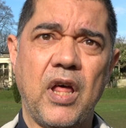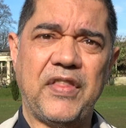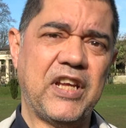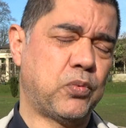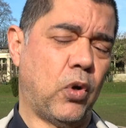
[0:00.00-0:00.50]

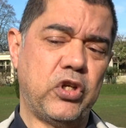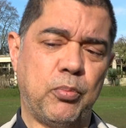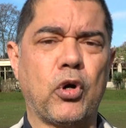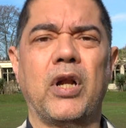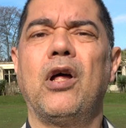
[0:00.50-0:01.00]
this one you
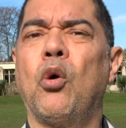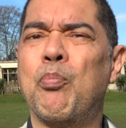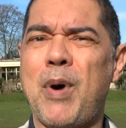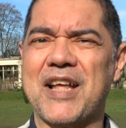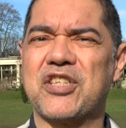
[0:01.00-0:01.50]
put a little
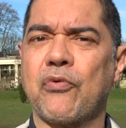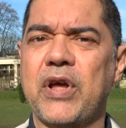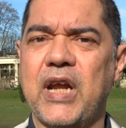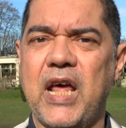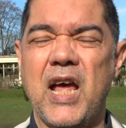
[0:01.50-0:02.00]

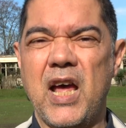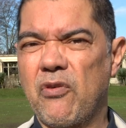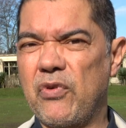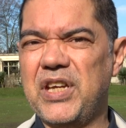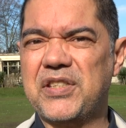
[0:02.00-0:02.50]
battery in it
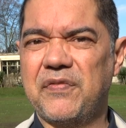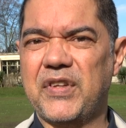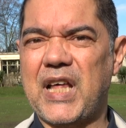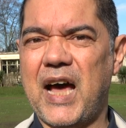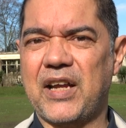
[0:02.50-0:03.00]
reason for
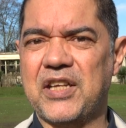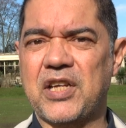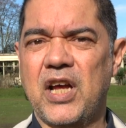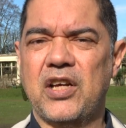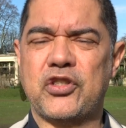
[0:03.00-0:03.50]
that is
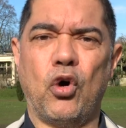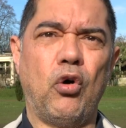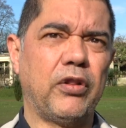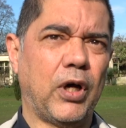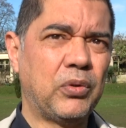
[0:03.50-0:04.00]
is
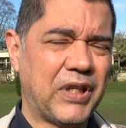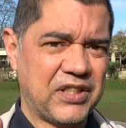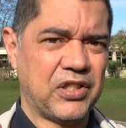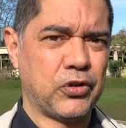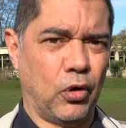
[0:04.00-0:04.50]
although
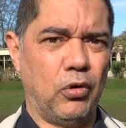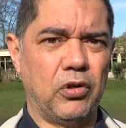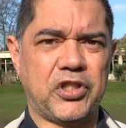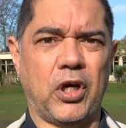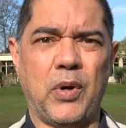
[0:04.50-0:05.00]
this is
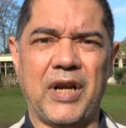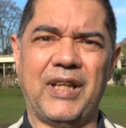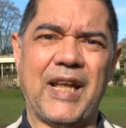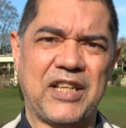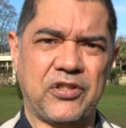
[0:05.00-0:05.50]
also an
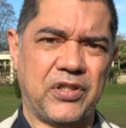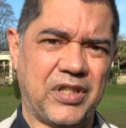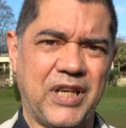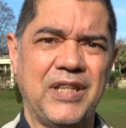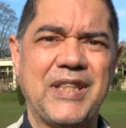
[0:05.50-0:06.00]

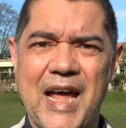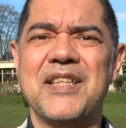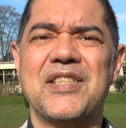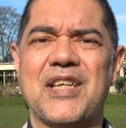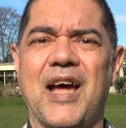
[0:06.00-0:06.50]
electret
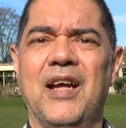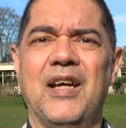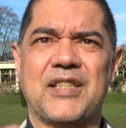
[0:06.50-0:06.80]
condenser